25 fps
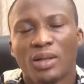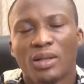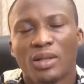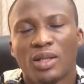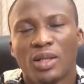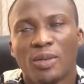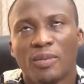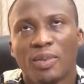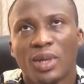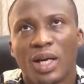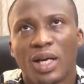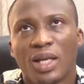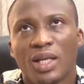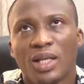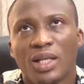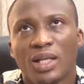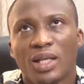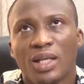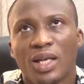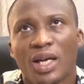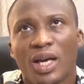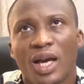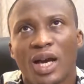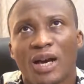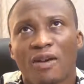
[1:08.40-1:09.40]
Typically
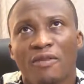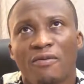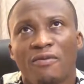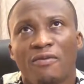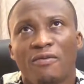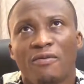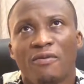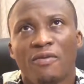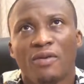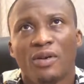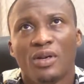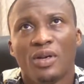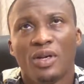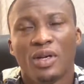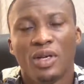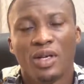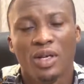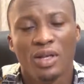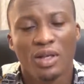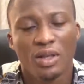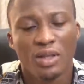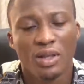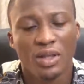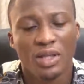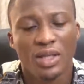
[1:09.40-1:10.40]
they have
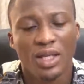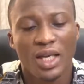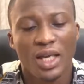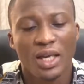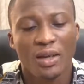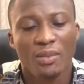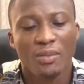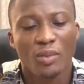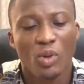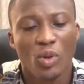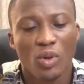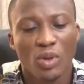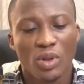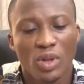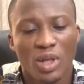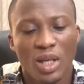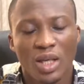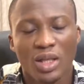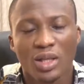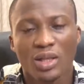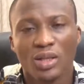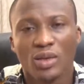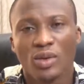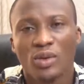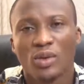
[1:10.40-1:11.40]
the same
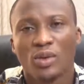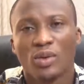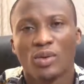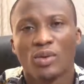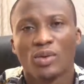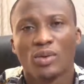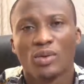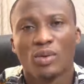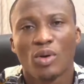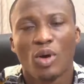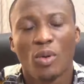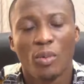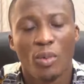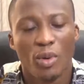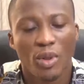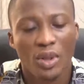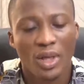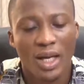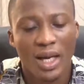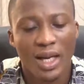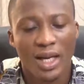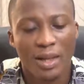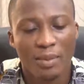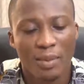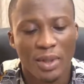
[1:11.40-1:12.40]
content or
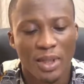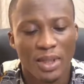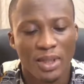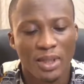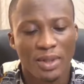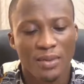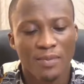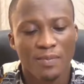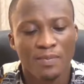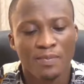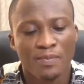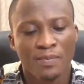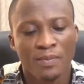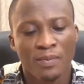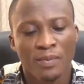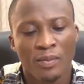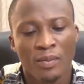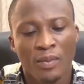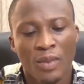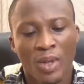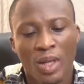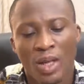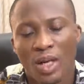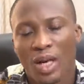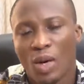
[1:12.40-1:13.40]
common elements.
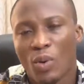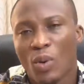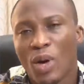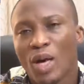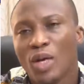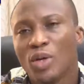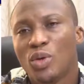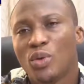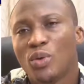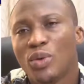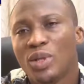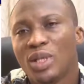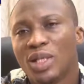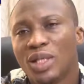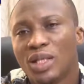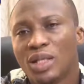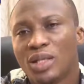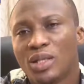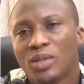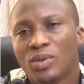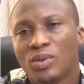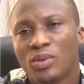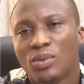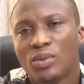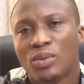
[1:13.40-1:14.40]
Now, why do we need
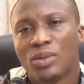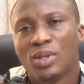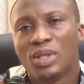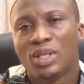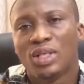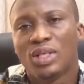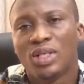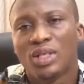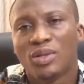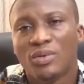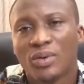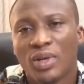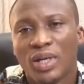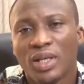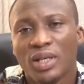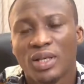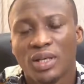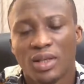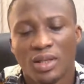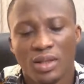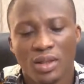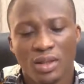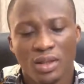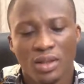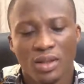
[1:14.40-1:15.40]
to integrate
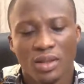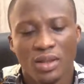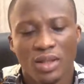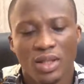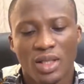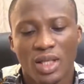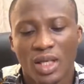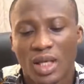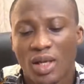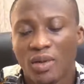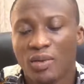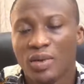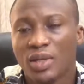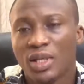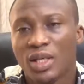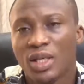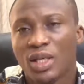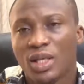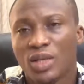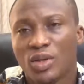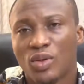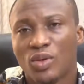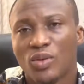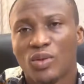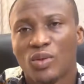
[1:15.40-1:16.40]

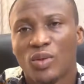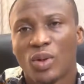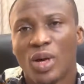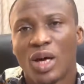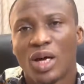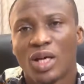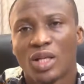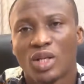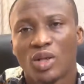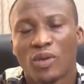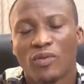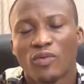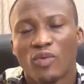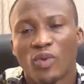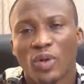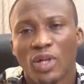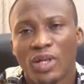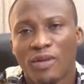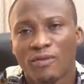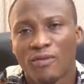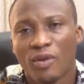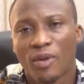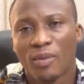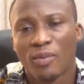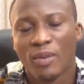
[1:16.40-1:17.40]
security into our software
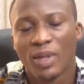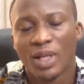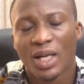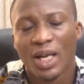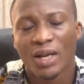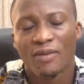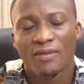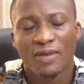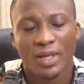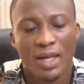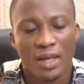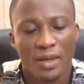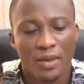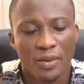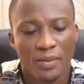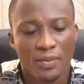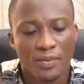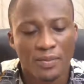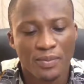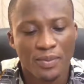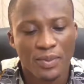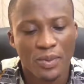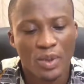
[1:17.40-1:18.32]
development lifecycle?